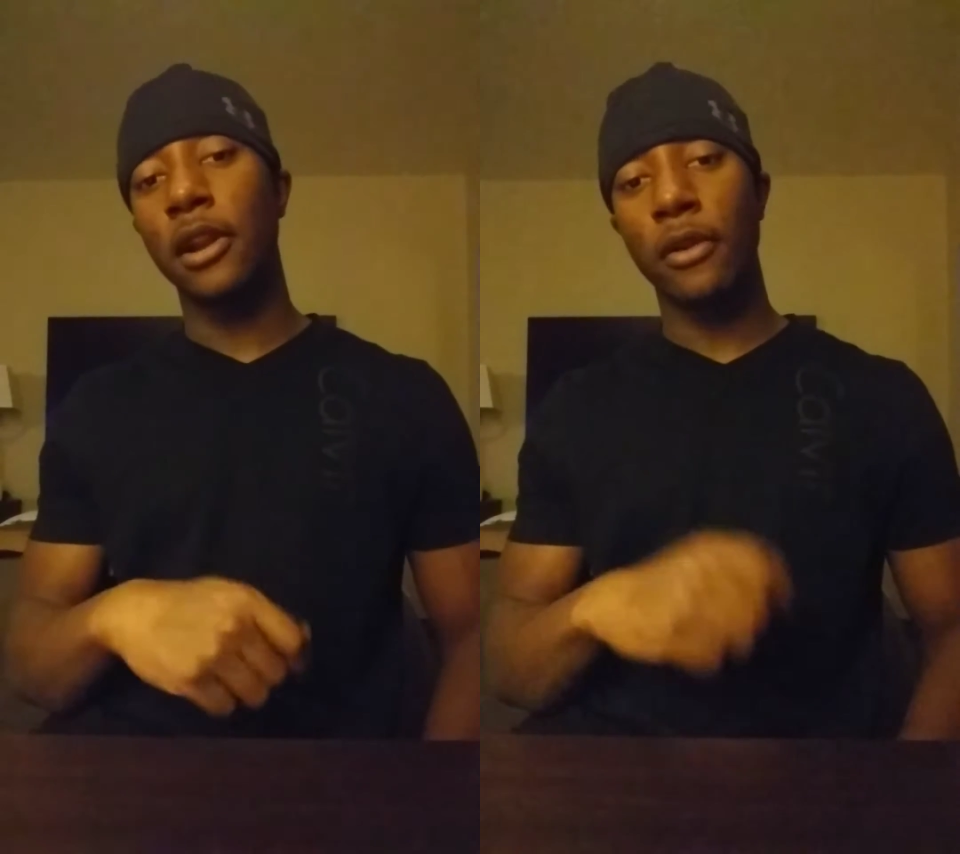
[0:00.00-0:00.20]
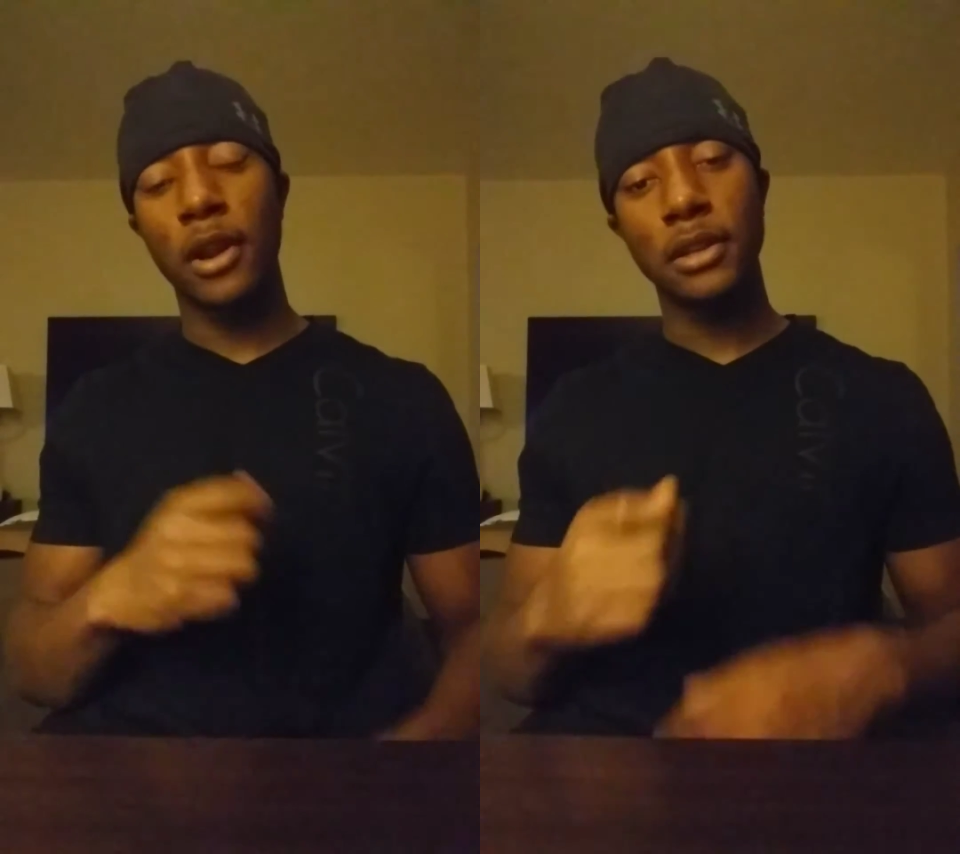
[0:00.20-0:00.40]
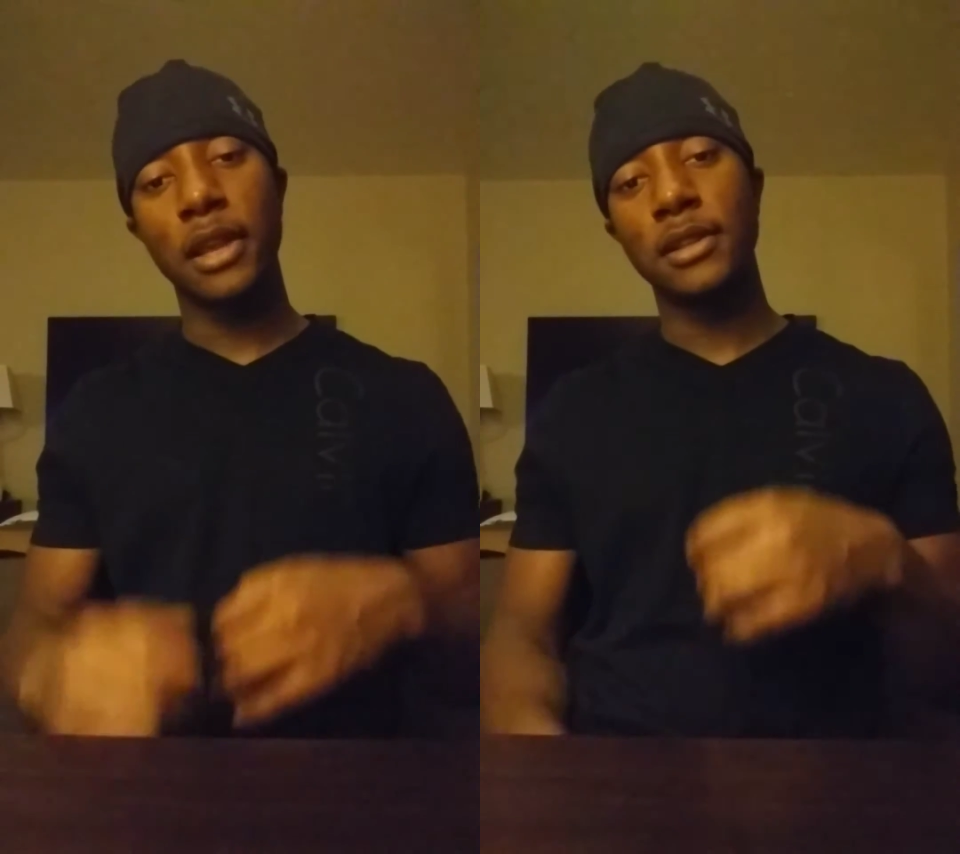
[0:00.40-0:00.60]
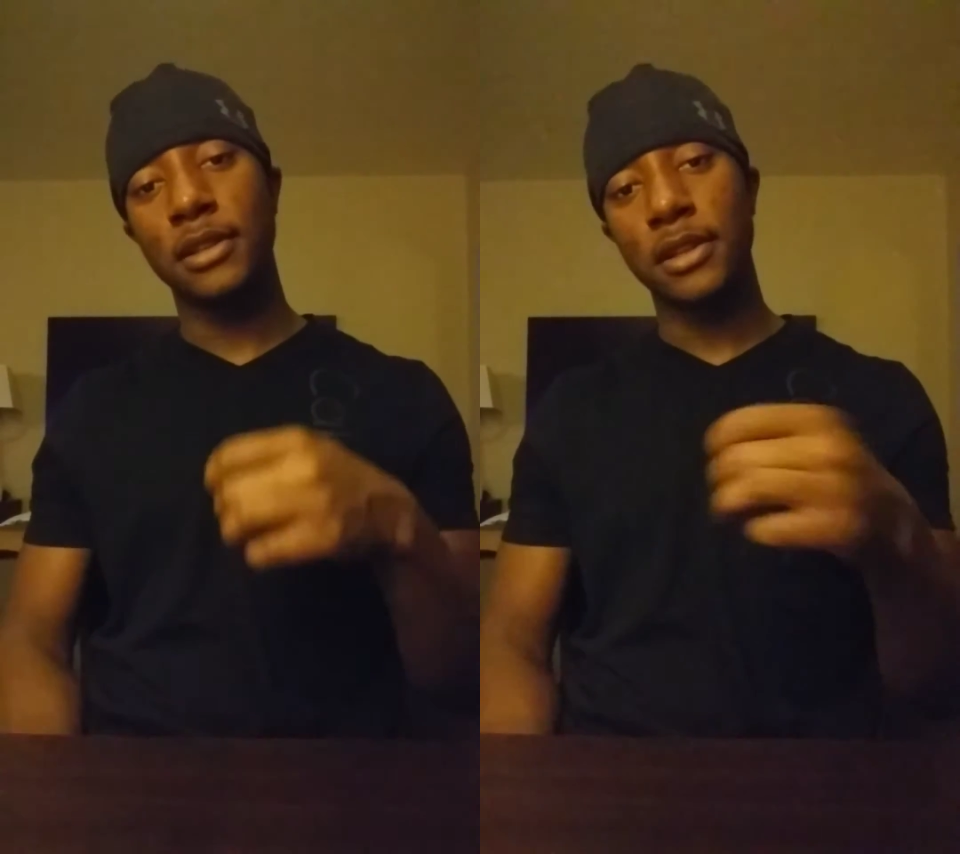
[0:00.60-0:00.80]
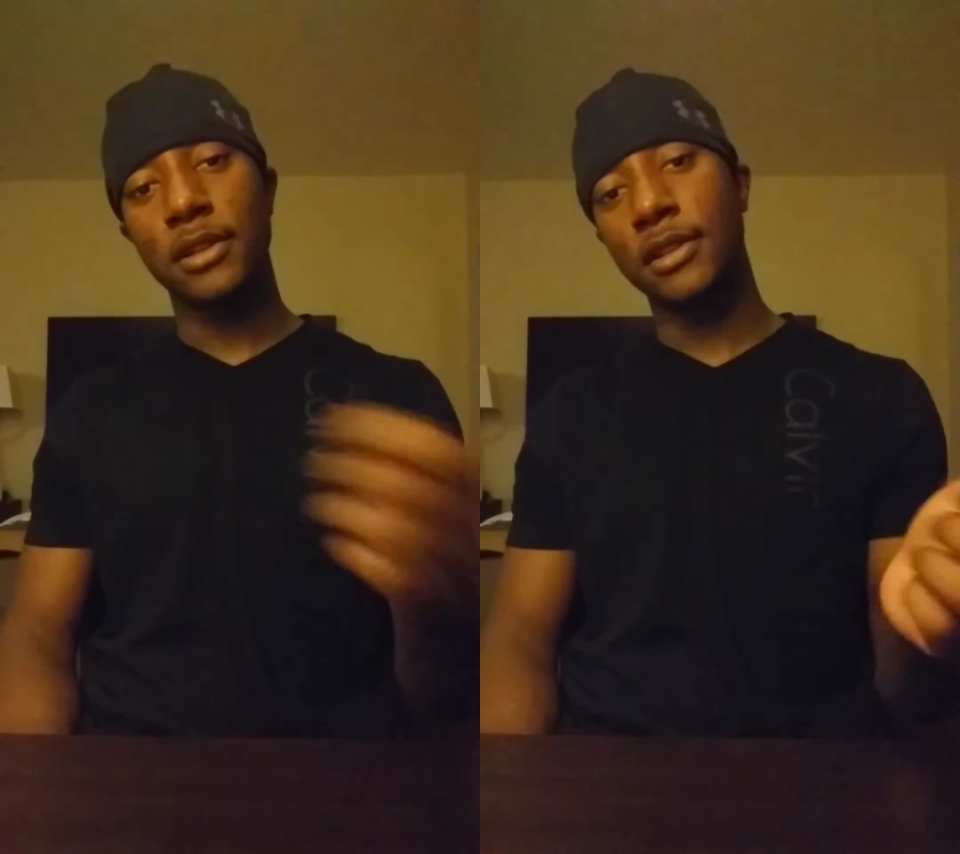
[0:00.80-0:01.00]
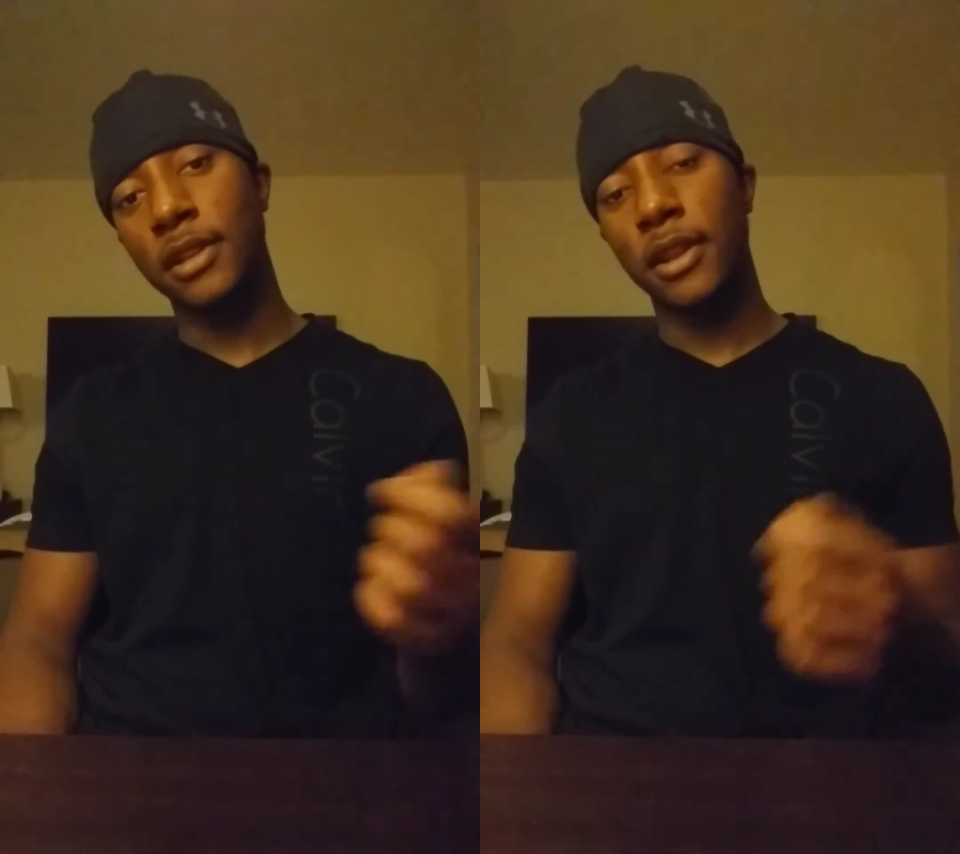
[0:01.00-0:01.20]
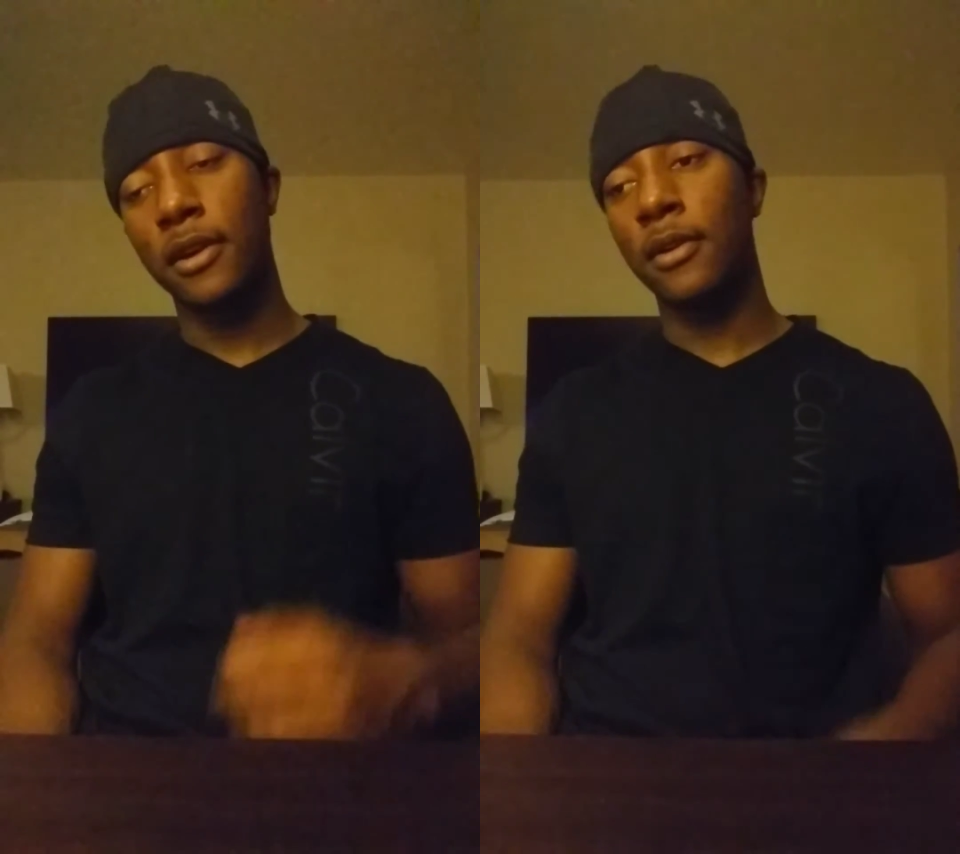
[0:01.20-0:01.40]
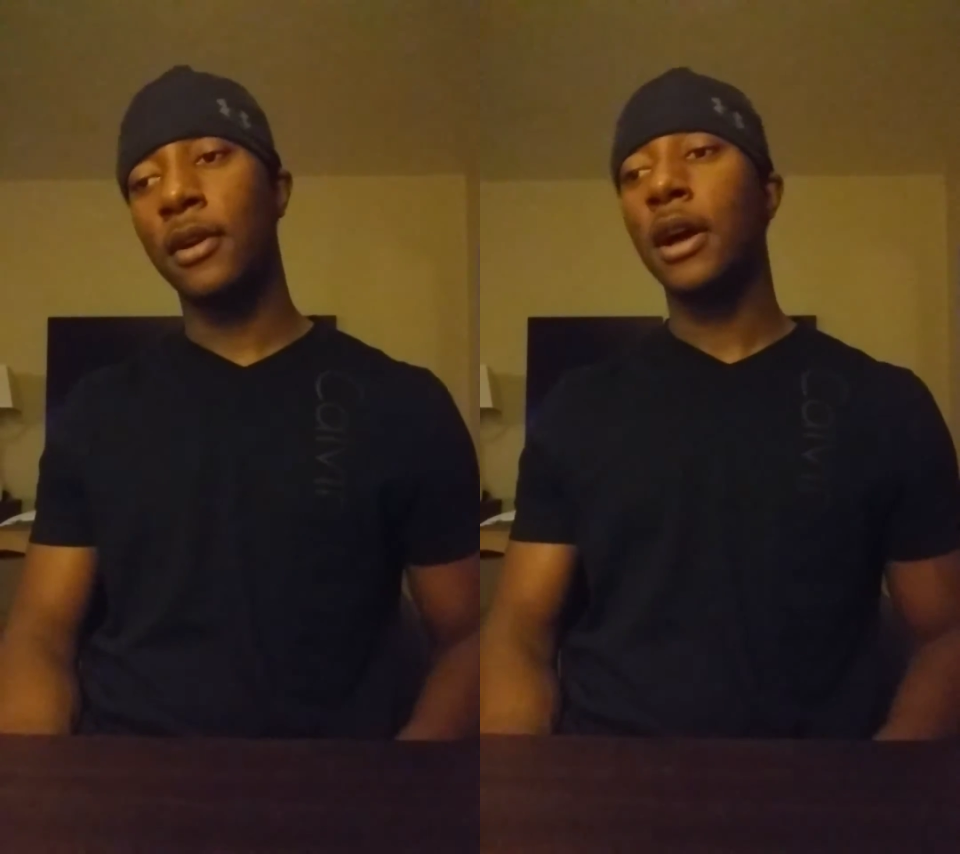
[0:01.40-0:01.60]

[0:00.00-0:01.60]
congratulations, here's your CDL.